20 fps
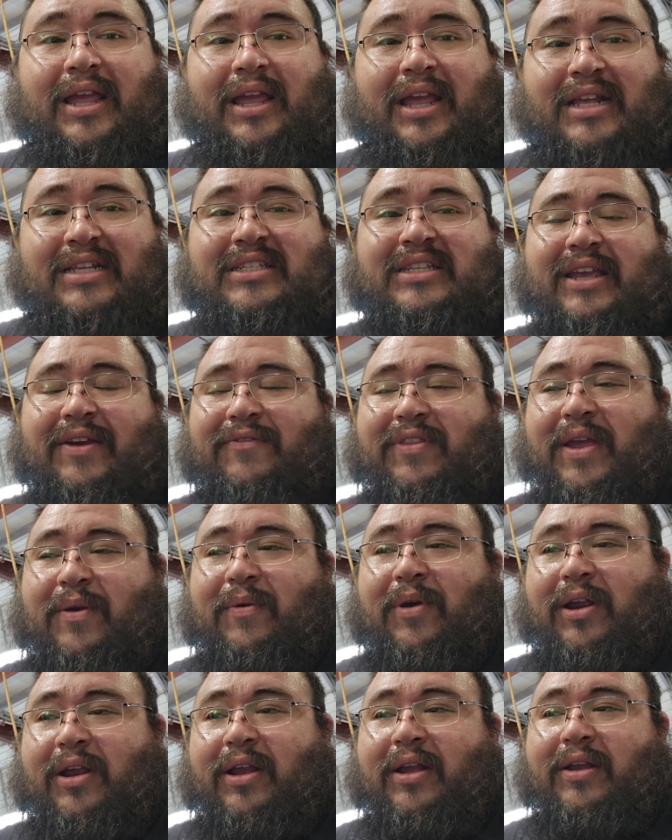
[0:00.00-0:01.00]
and see if they
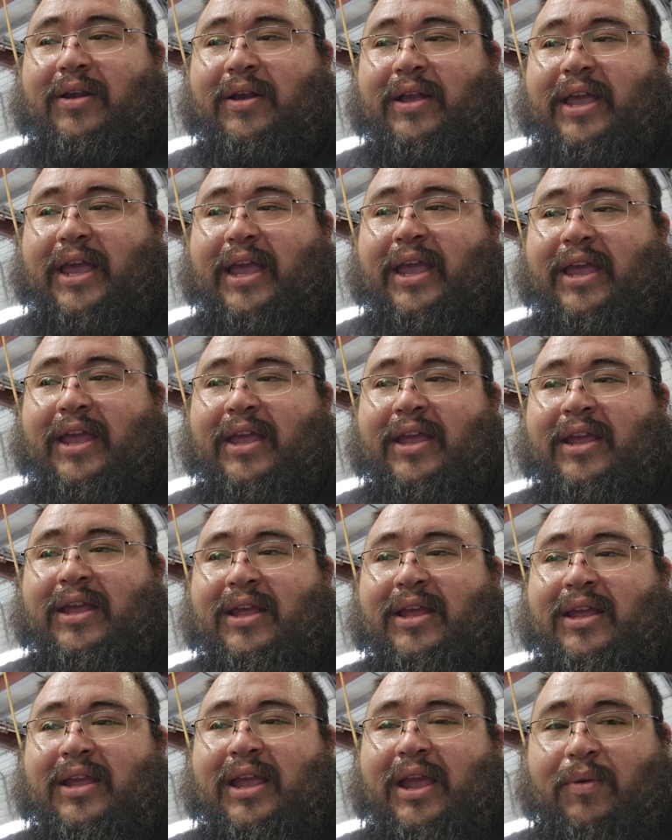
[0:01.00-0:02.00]
work, okay?
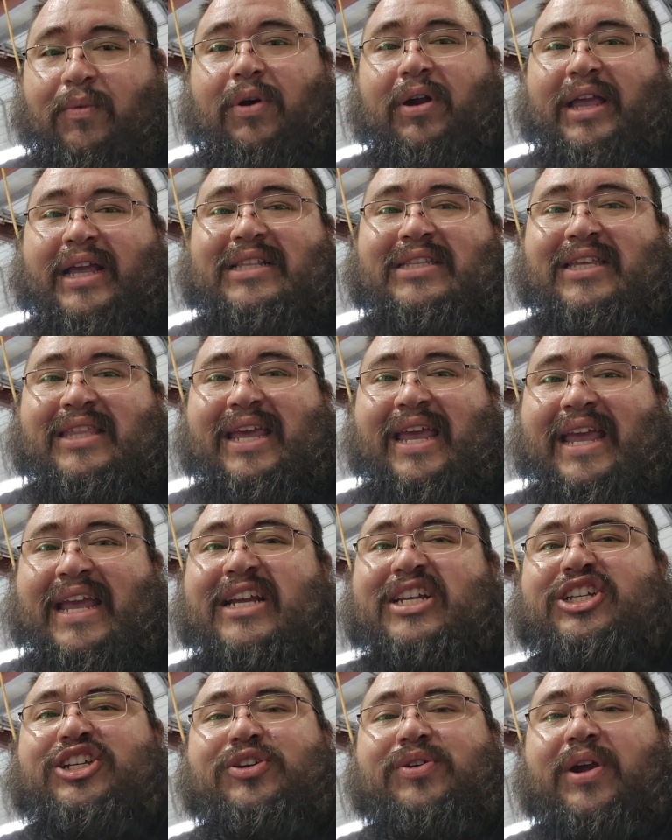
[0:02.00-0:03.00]
And we'll get to the
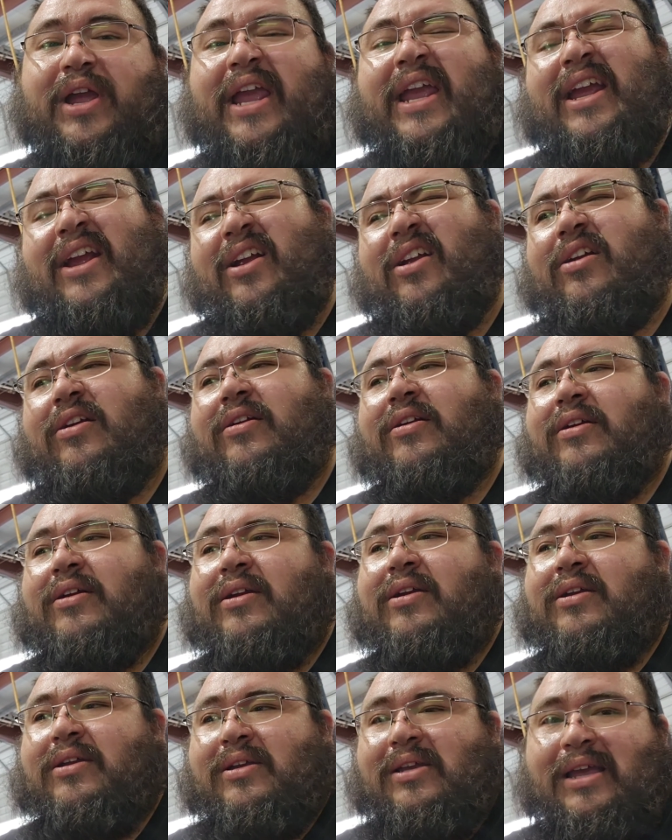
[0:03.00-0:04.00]
issue here
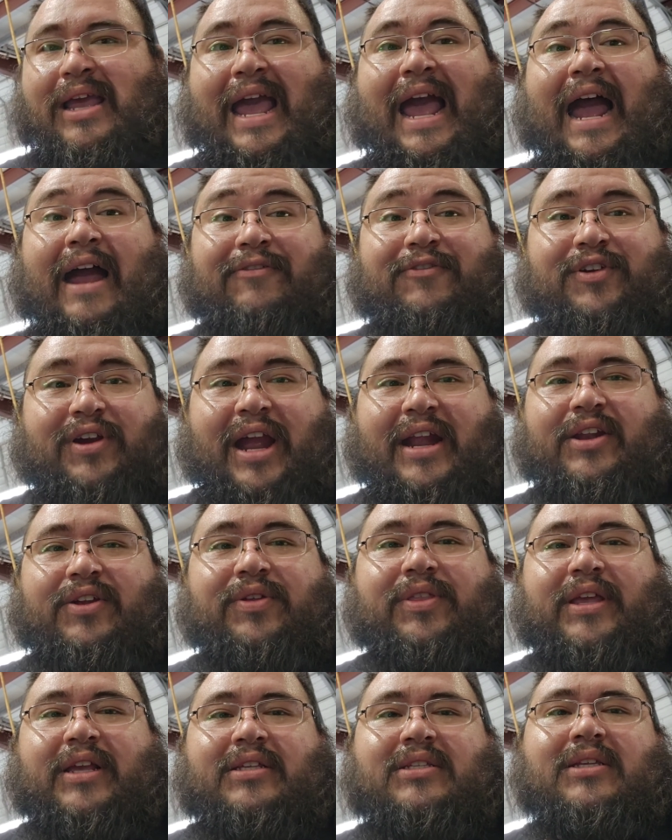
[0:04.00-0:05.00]
after I
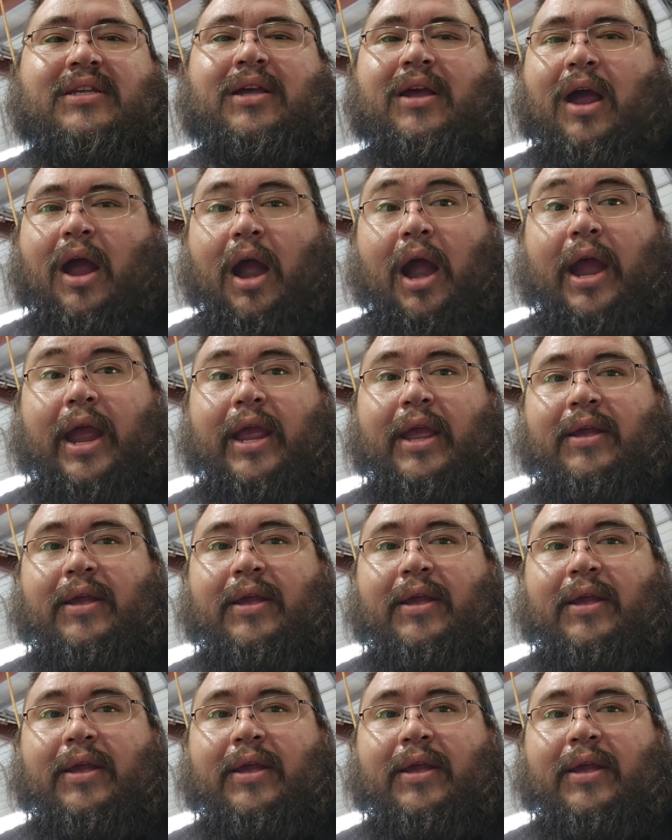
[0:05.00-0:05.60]
do this, all right?